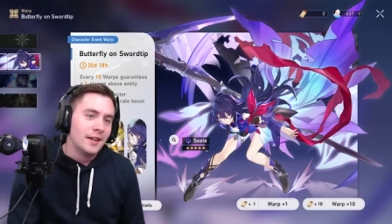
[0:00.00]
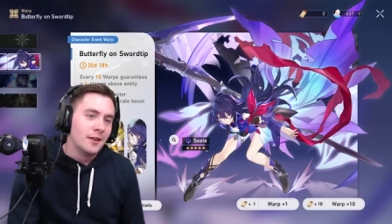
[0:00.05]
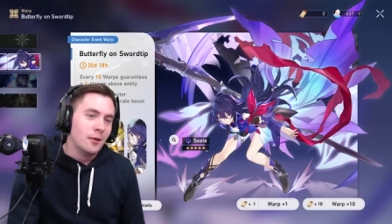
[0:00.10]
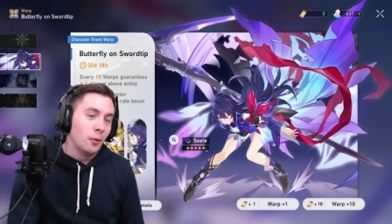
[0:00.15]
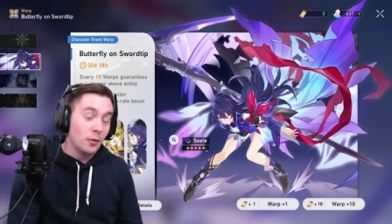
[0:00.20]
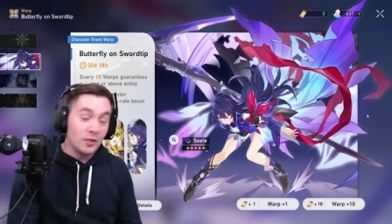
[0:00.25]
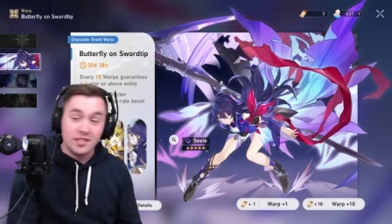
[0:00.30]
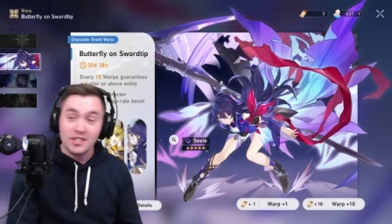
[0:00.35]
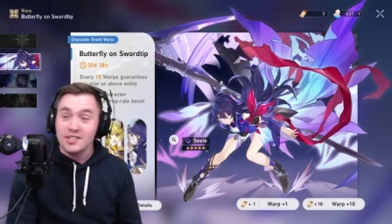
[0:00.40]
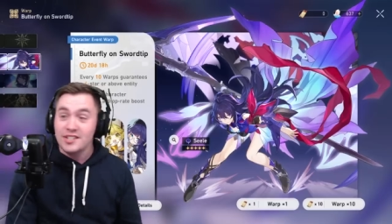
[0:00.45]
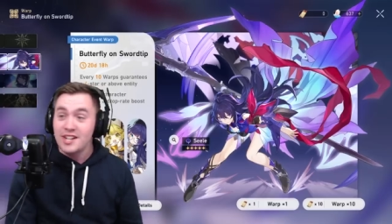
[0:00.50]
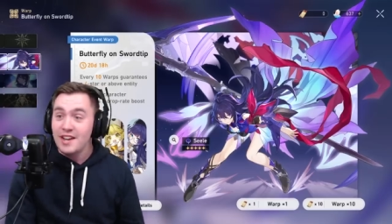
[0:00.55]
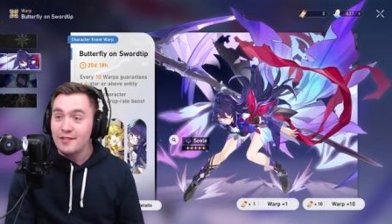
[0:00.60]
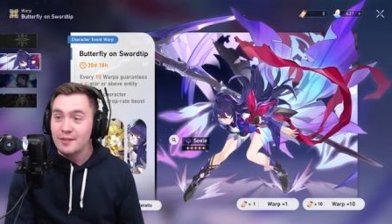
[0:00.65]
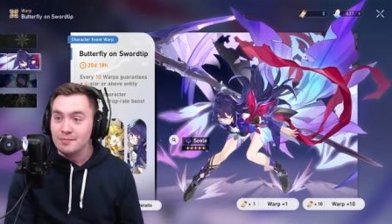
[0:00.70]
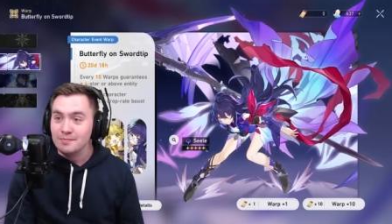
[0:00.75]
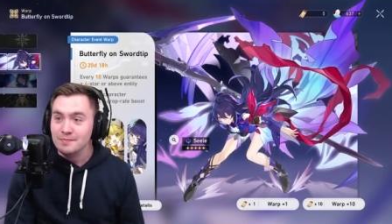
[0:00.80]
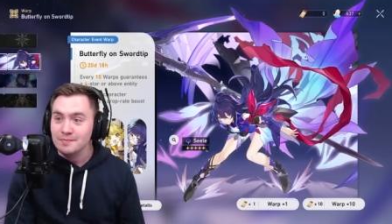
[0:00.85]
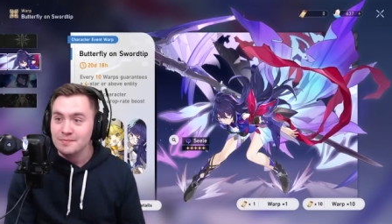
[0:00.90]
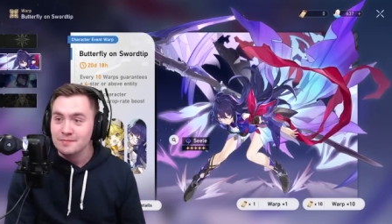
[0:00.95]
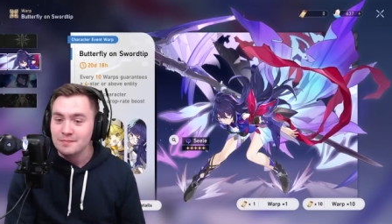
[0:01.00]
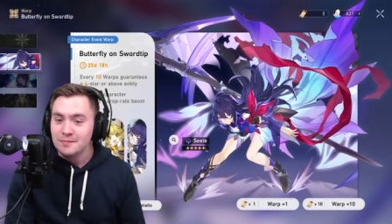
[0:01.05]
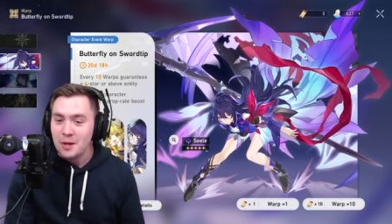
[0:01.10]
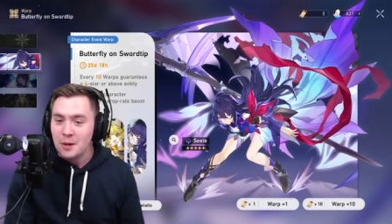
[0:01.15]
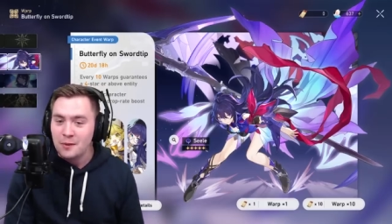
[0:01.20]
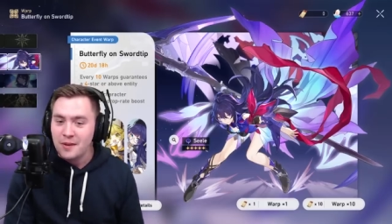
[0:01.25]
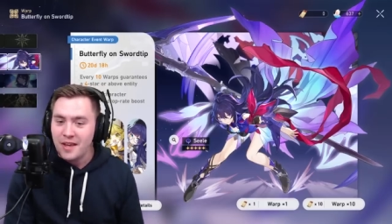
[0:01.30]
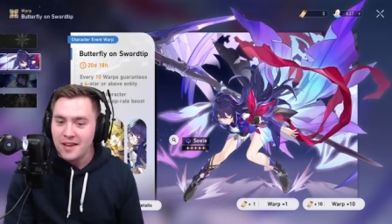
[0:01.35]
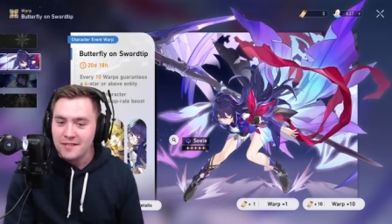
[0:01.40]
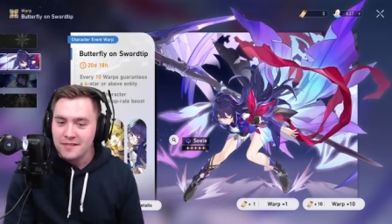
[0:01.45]
or just save them,
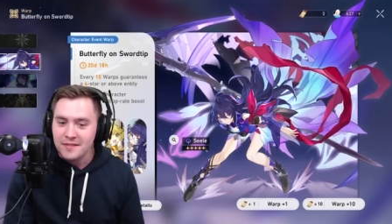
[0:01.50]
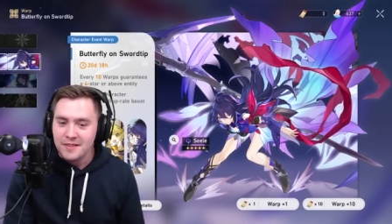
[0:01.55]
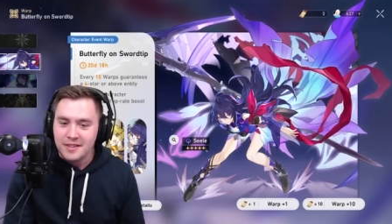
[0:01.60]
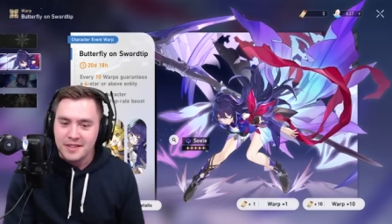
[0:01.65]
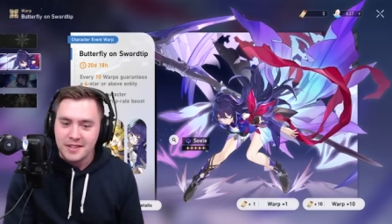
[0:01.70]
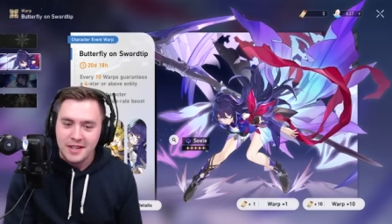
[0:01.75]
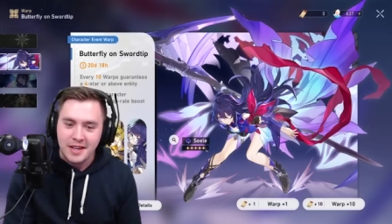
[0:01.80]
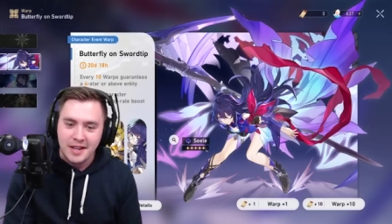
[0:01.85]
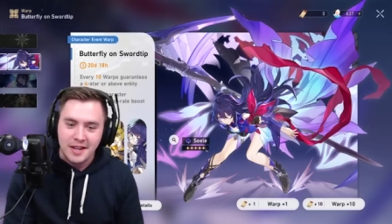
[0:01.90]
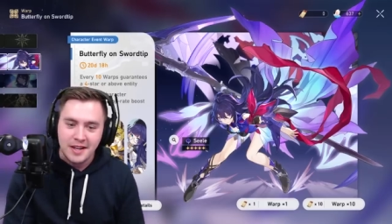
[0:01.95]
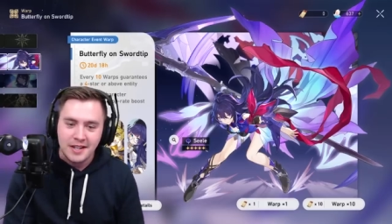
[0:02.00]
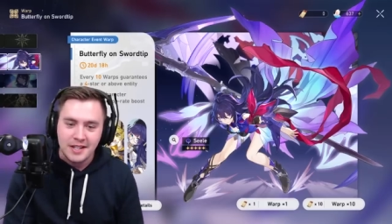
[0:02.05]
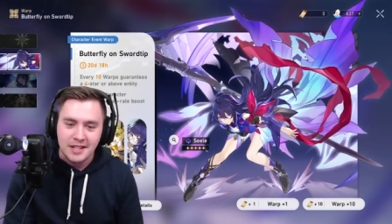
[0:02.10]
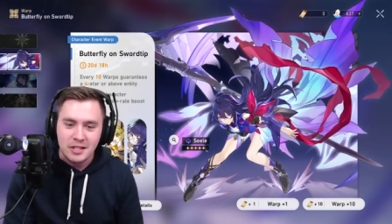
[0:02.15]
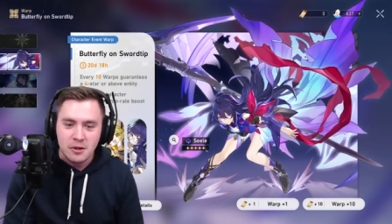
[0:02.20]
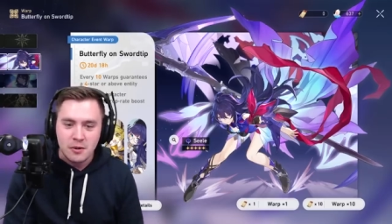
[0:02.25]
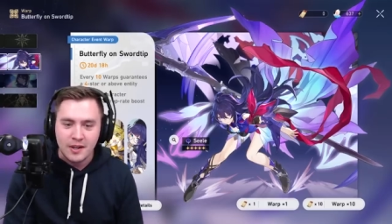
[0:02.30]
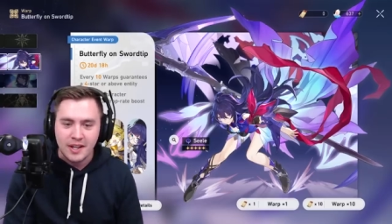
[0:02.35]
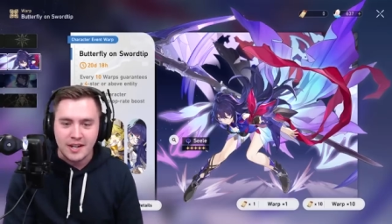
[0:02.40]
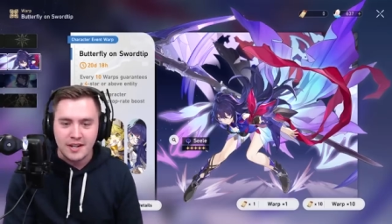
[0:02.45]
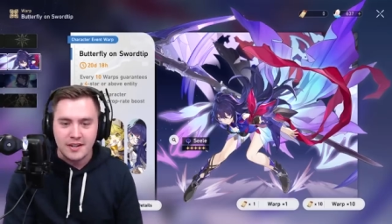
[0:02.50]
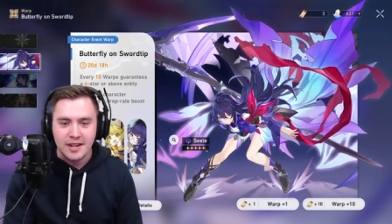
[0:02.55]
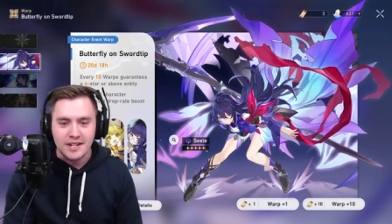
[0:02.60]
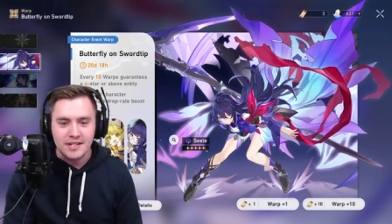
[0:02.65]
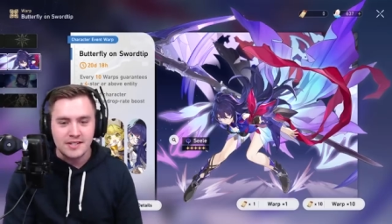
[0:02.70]
okay? Uh, you don't get a nice